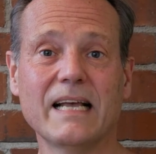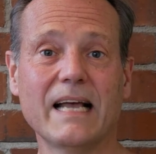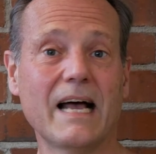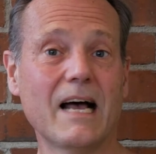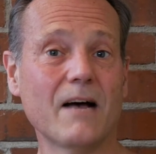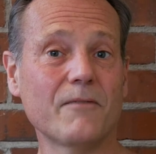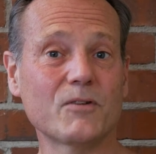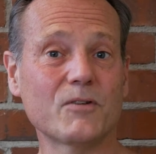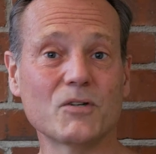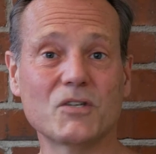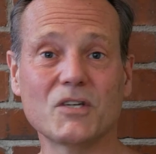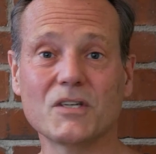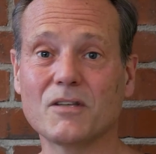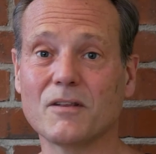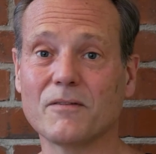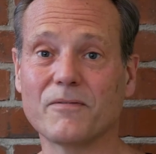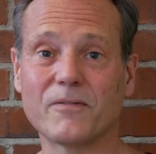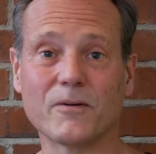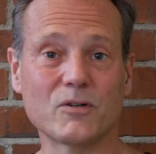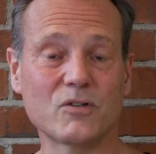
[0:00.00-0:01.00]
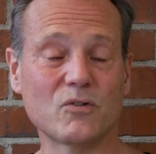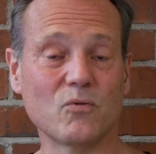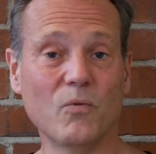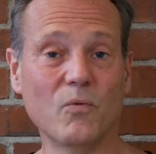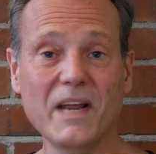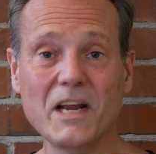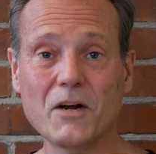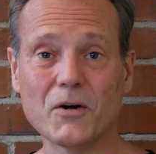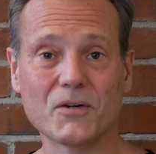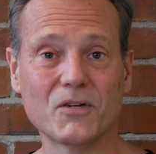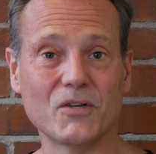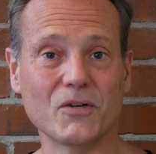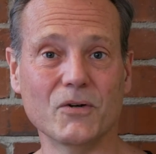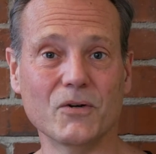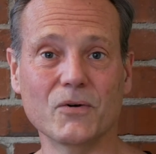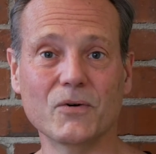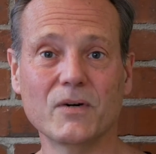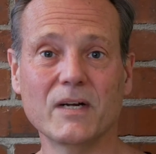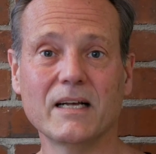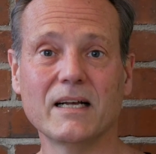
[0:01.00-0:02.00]
after just the first week or
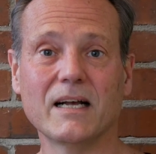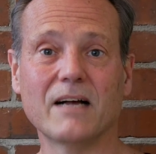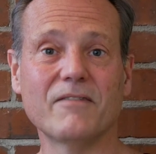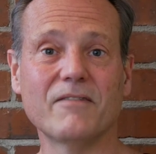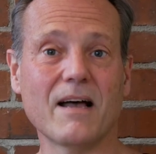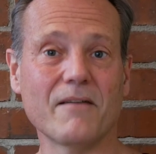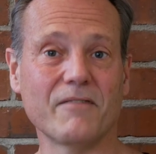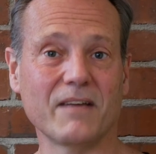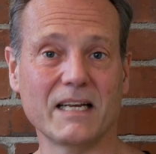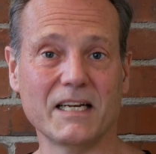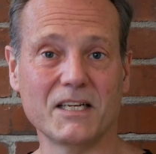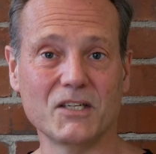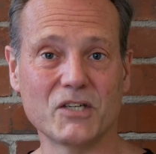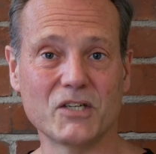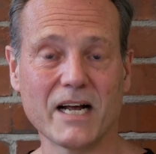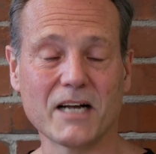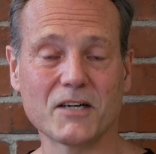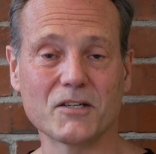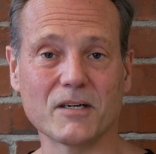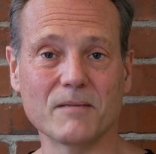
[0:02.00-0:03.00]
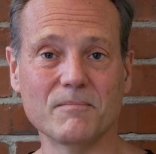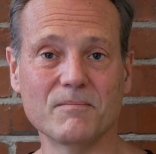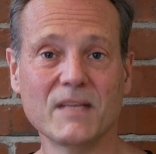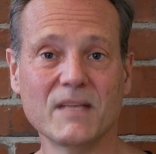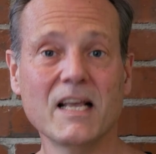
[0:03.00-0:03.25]
two of having an injection.